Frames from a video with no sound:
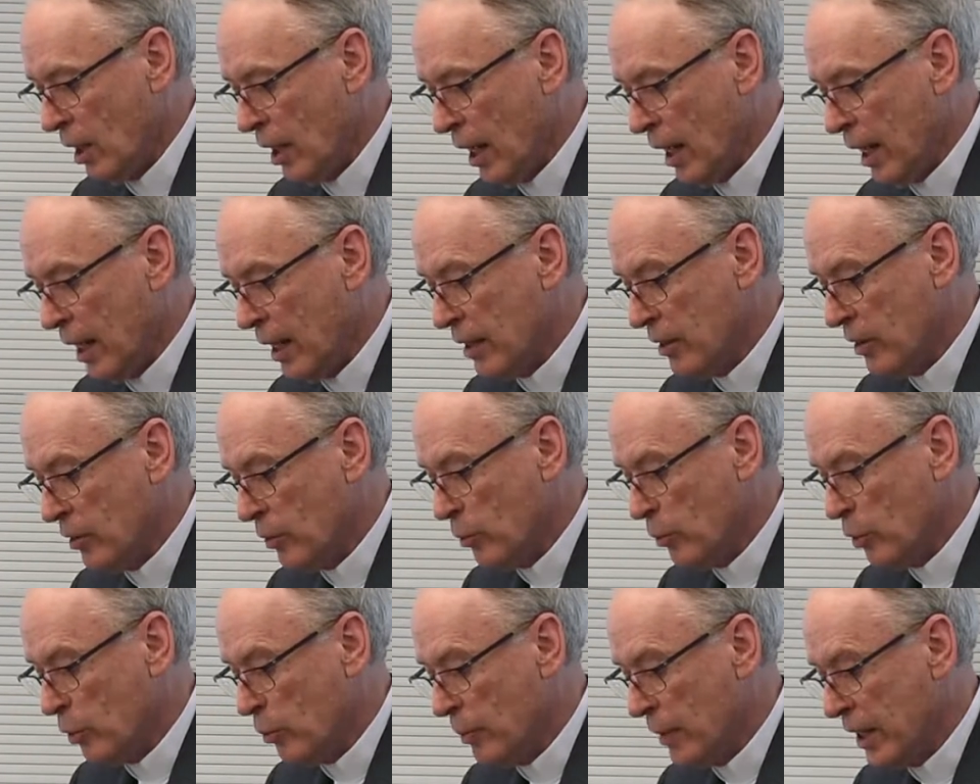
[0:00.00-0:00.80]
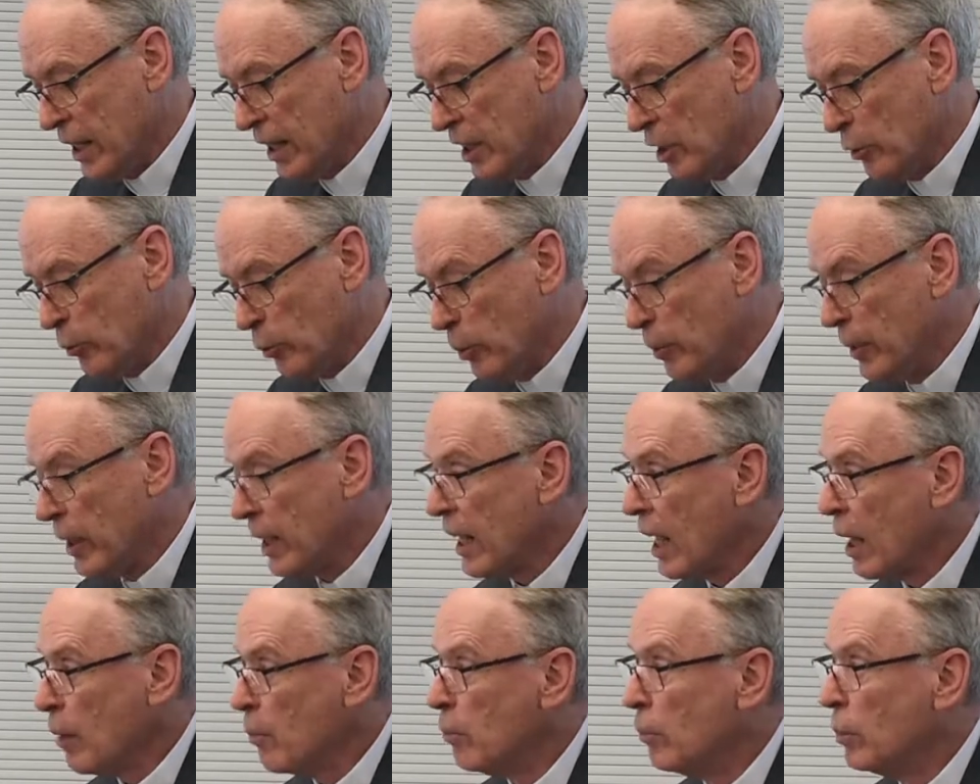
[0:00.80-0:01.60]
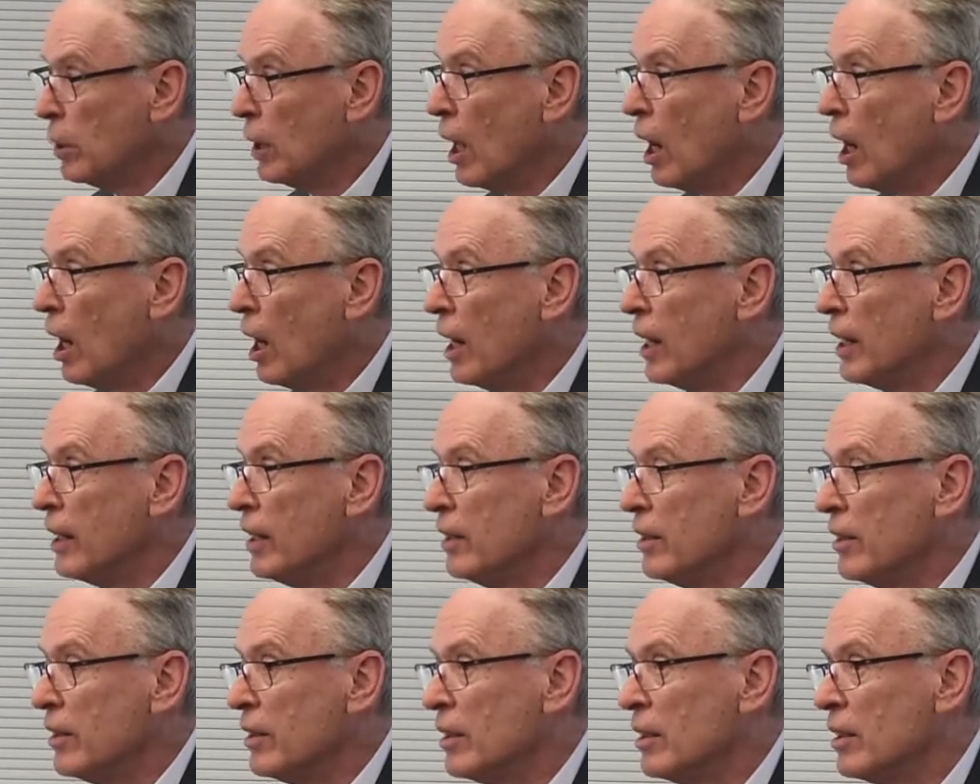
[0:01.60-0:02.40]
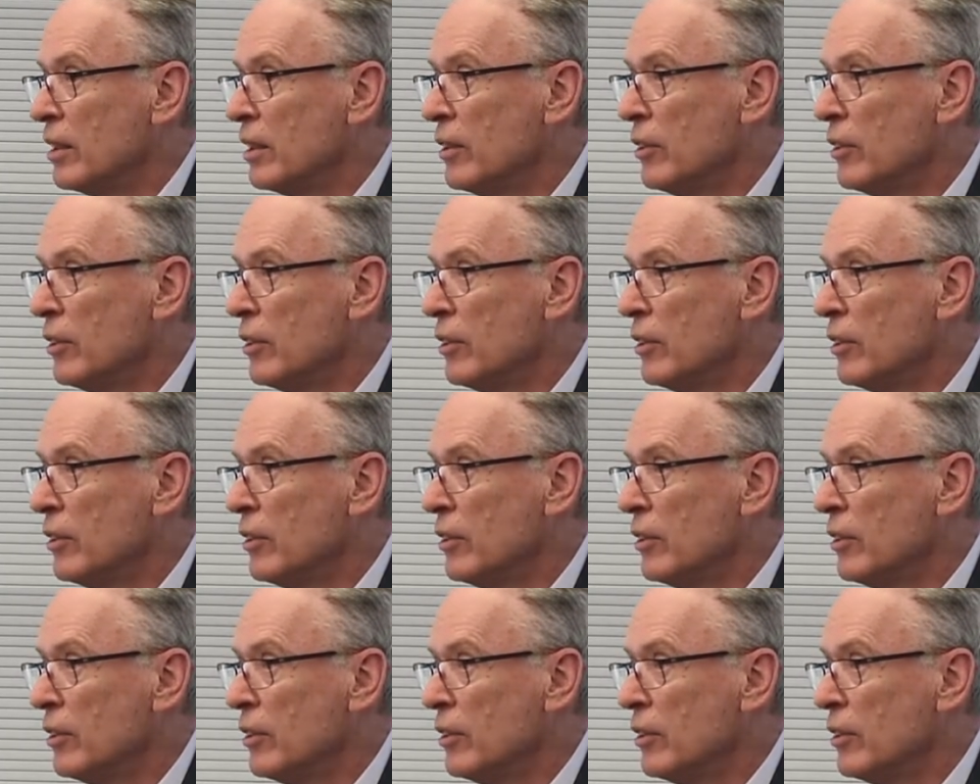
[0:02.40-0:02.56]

and will mean that we become blind